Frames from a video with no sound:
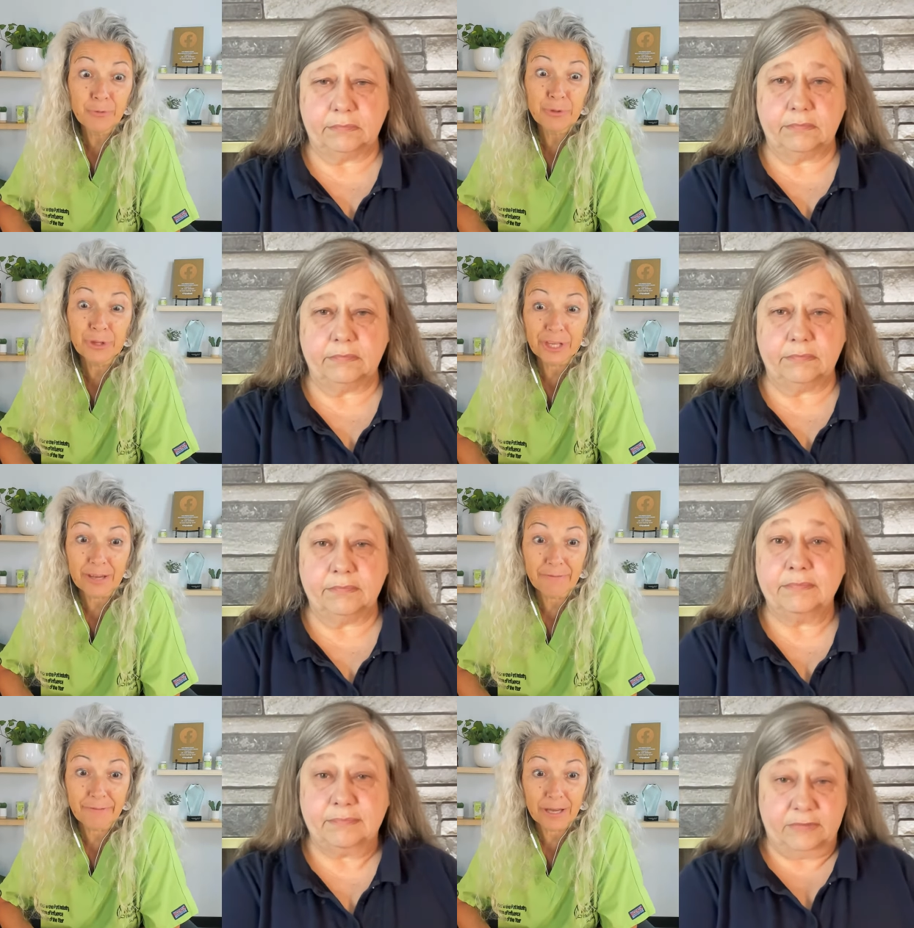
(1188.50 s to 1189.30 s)
Speaker 1: food that
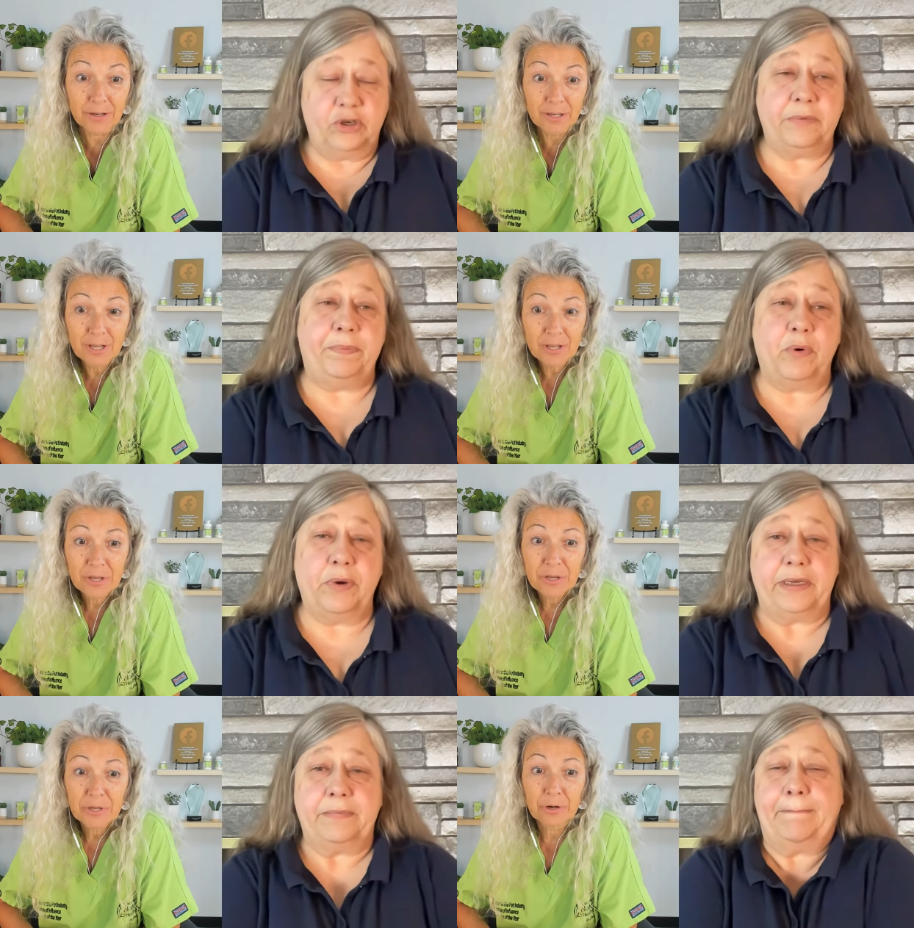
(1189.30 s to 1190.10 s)
they get fed. Good
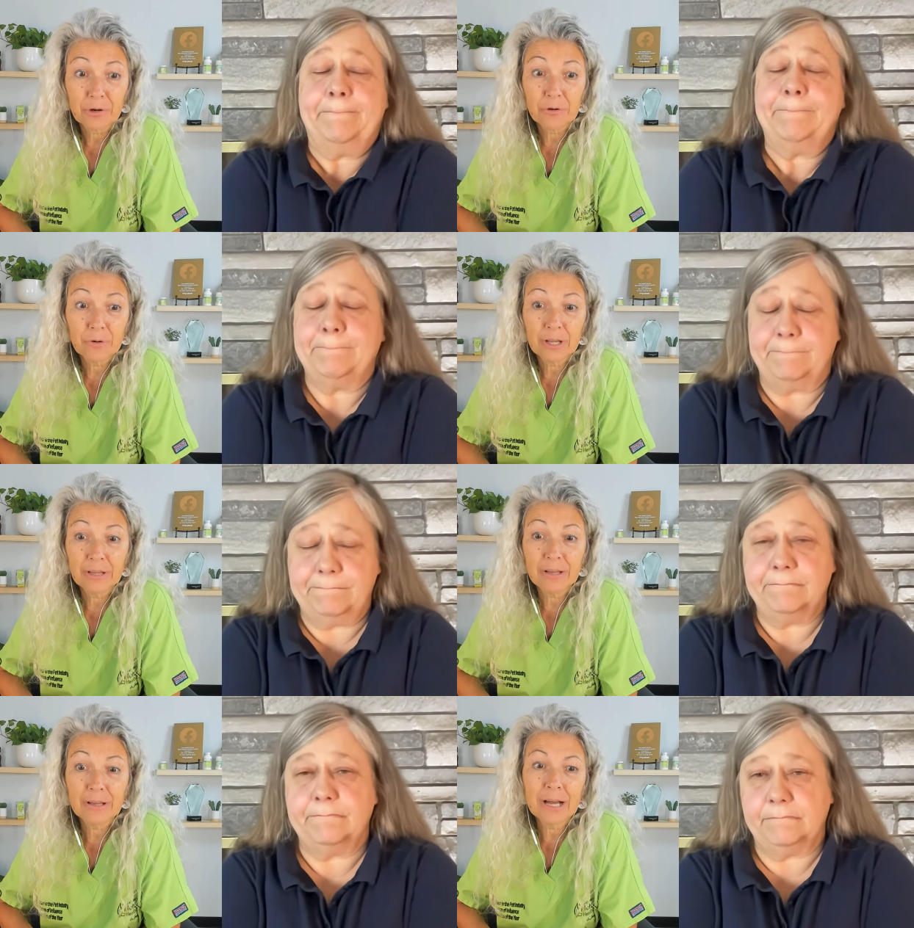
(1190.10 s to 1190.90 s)
point. You know,
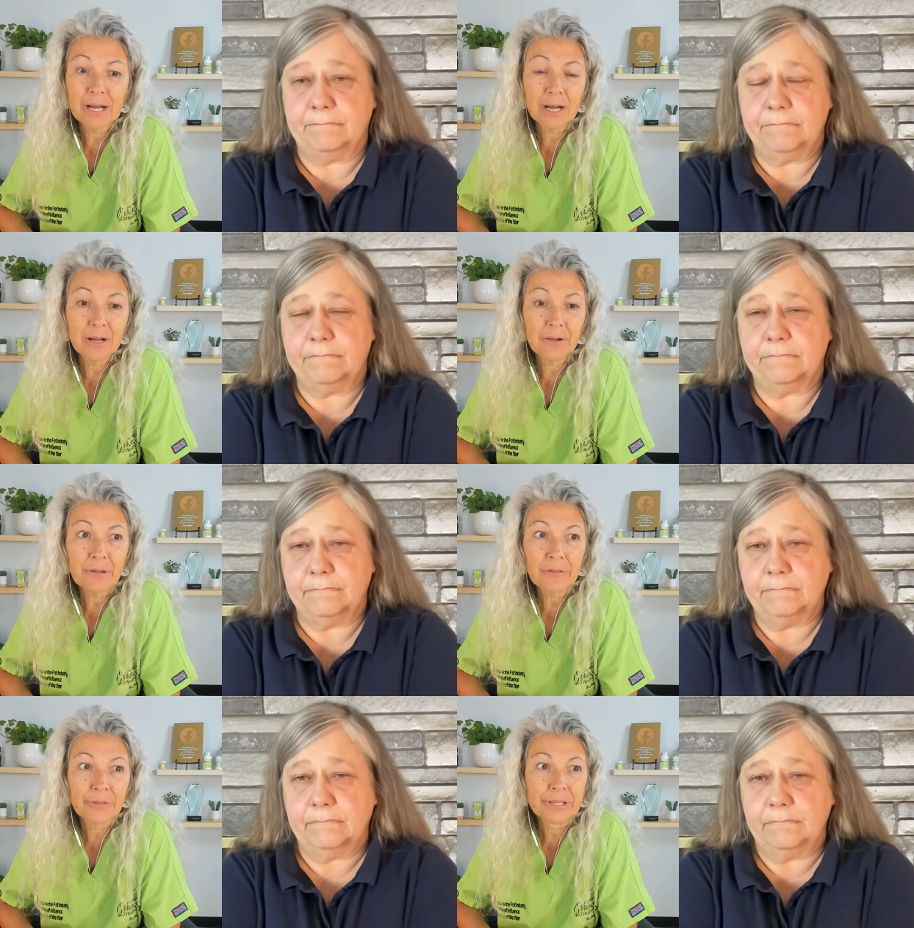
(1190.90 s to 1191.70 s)
uh,
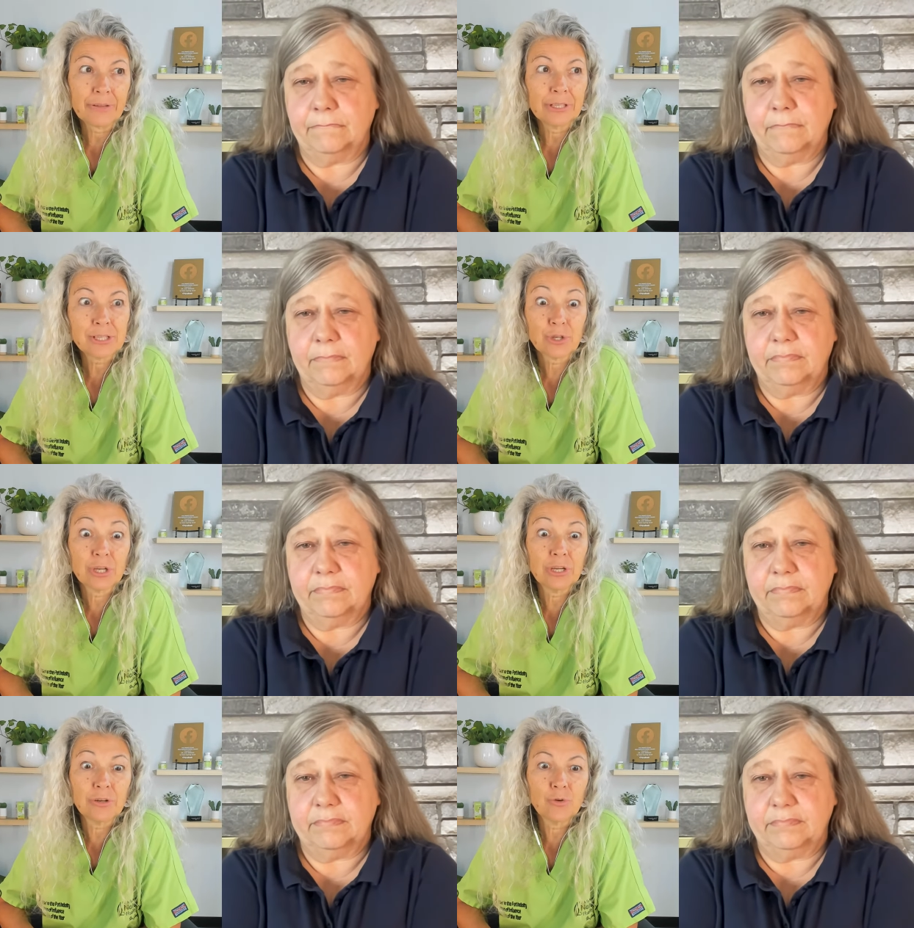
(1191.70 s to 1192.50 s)
like let's
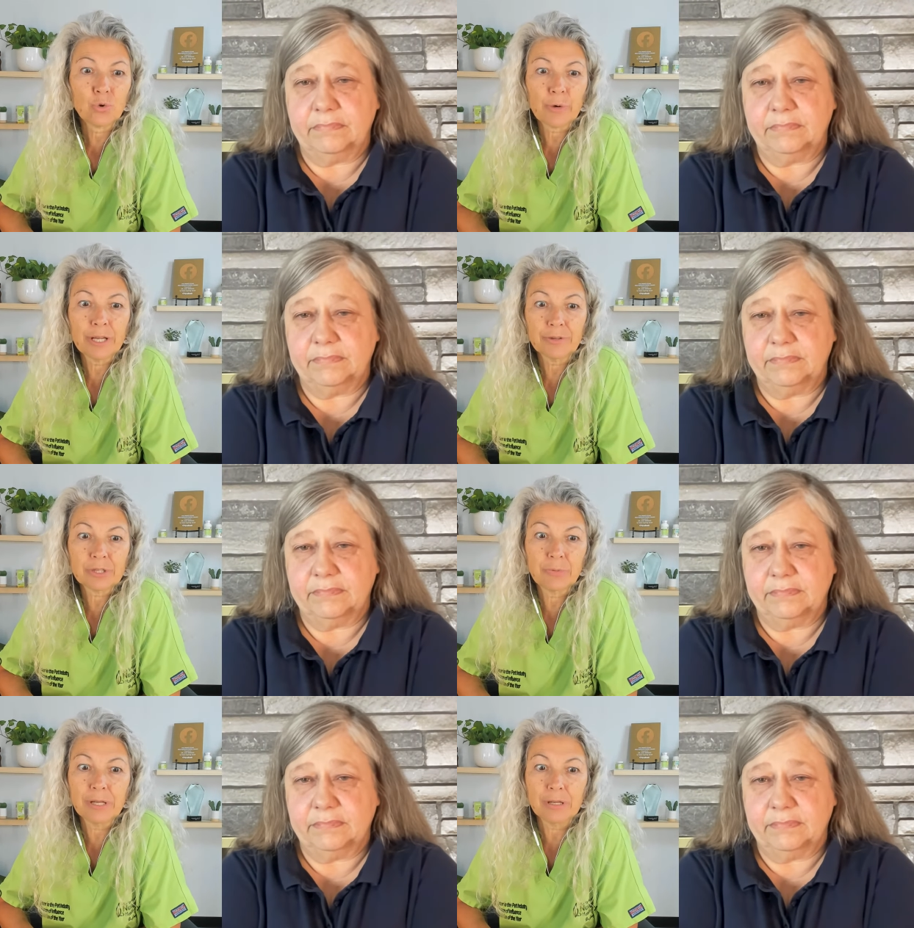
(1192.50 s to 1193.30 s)
look at Norway
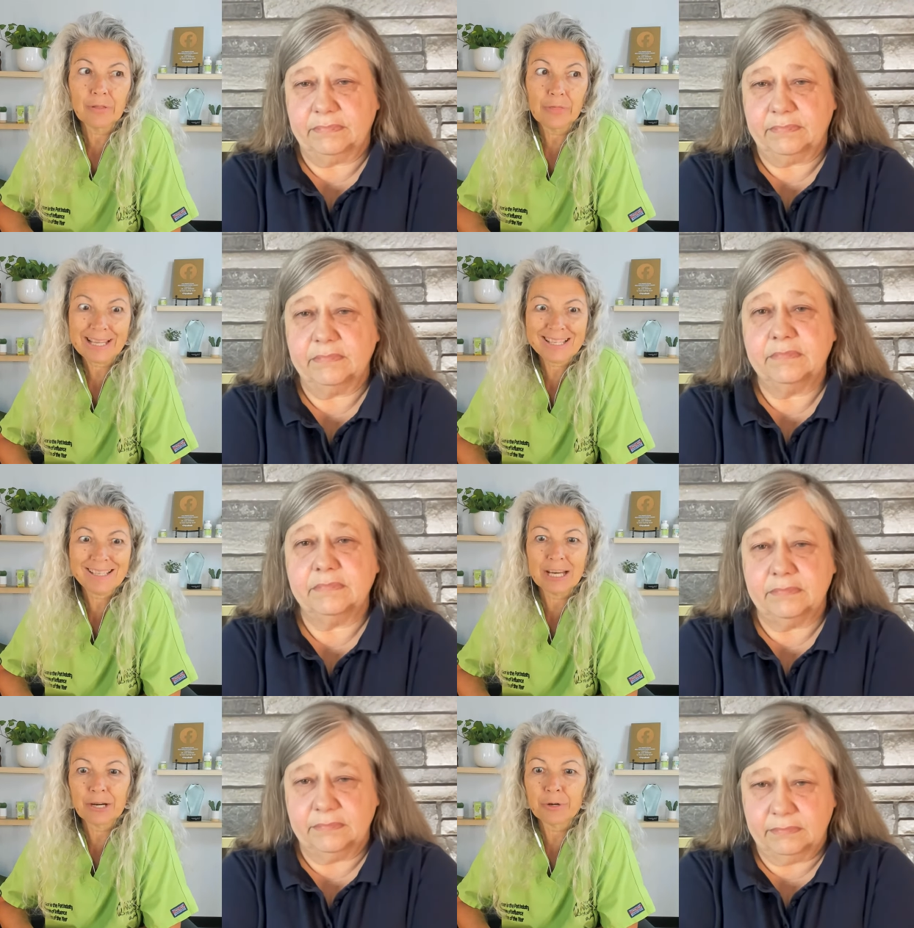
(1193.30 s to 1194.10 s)
and Sweden.
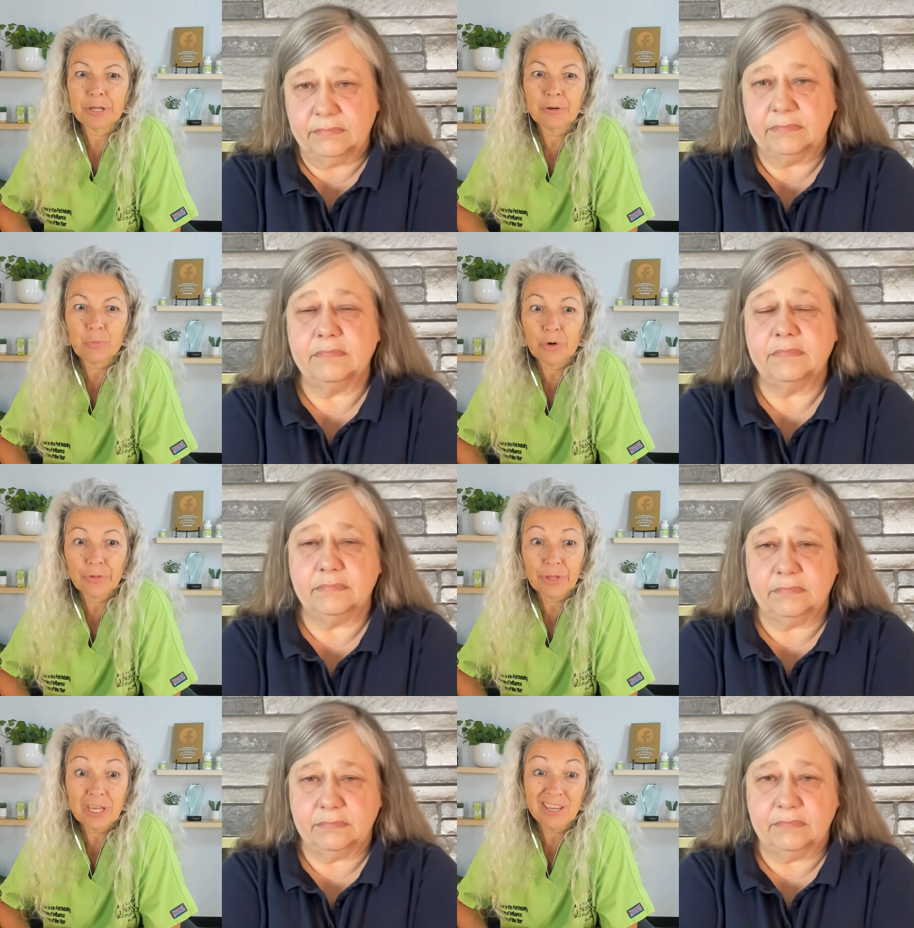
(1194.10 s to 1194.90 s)
That's an area
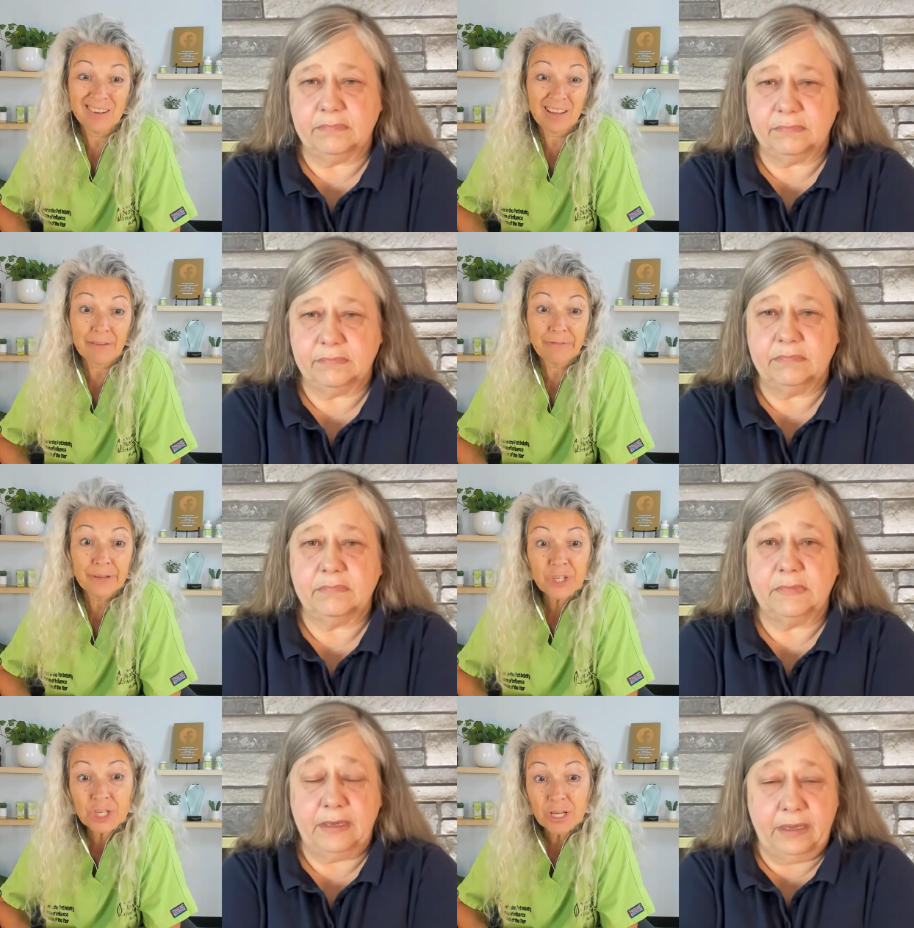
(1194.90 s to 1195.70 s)
where they eat a lot of
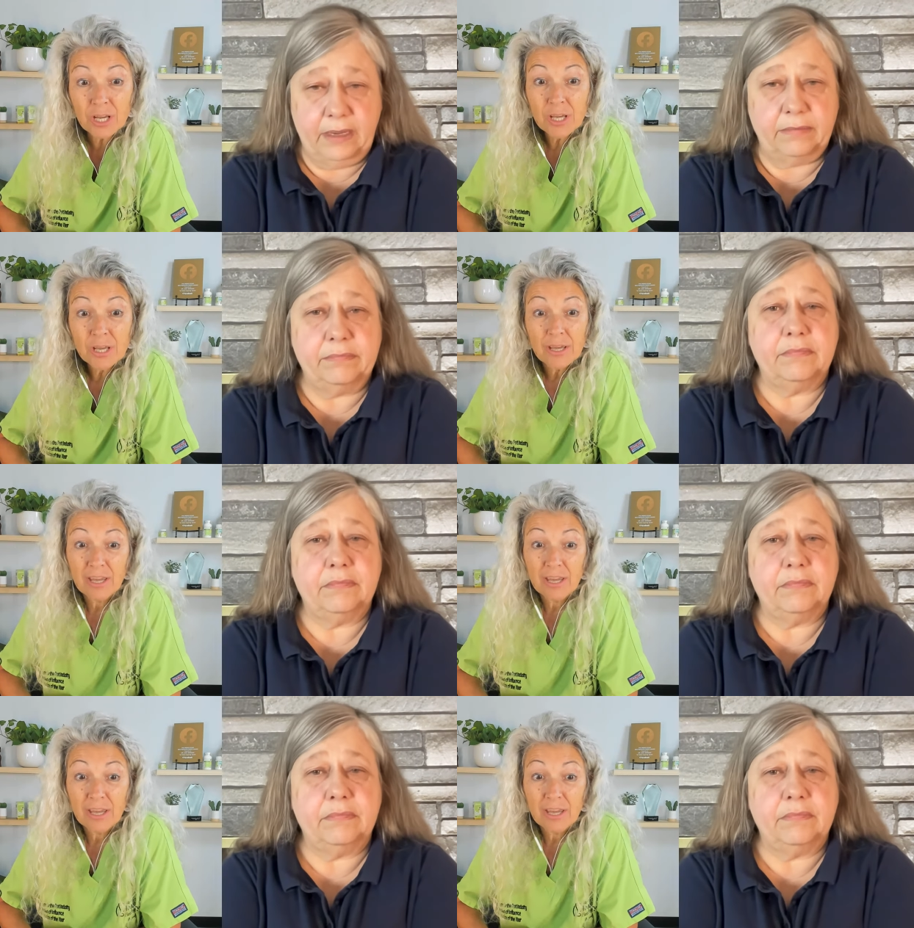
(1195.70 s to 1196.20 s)
fish. Yeah.